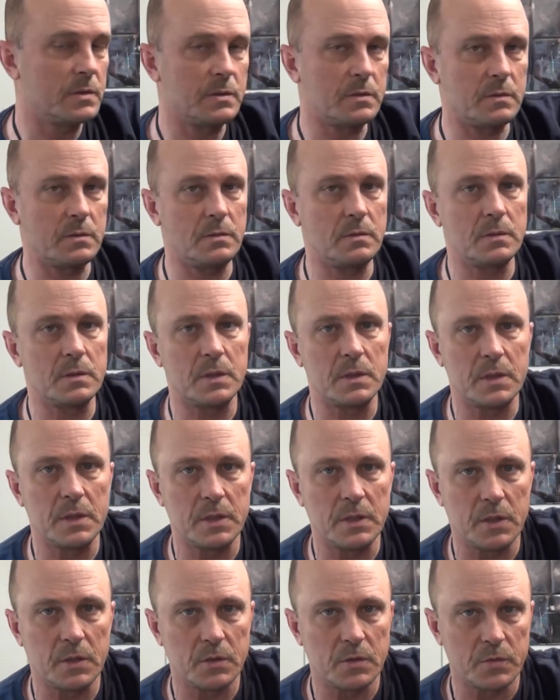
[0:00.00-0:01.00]
I
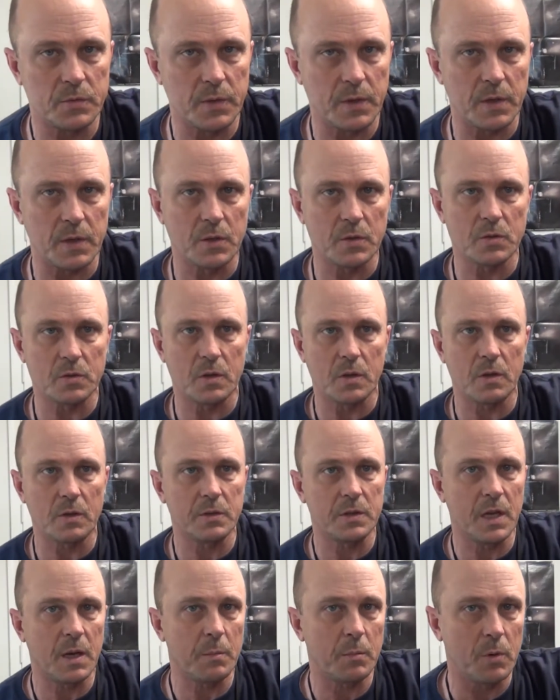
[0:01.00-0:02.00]
did those videos a long
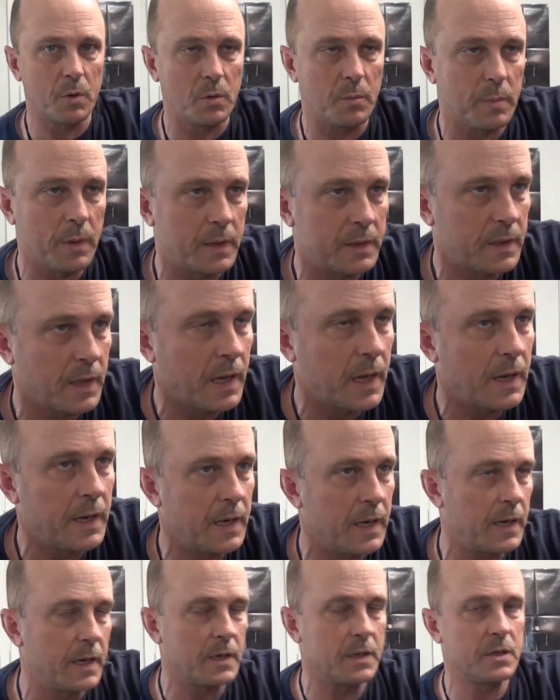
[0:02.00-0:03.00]
time ago about that and
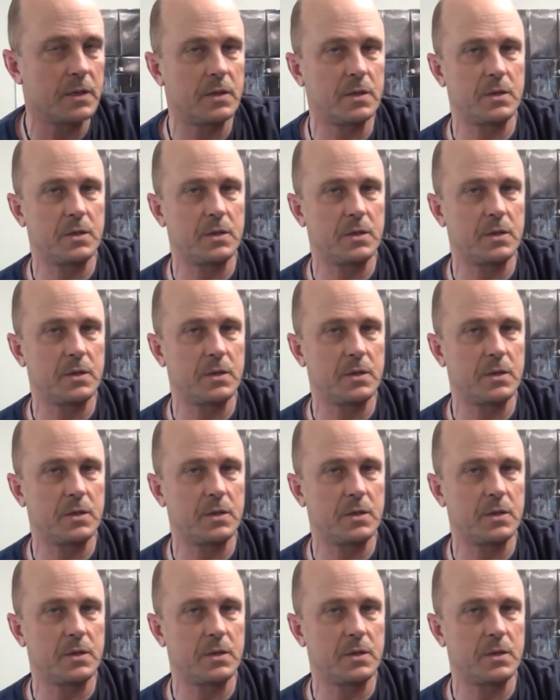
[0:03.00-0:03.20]
had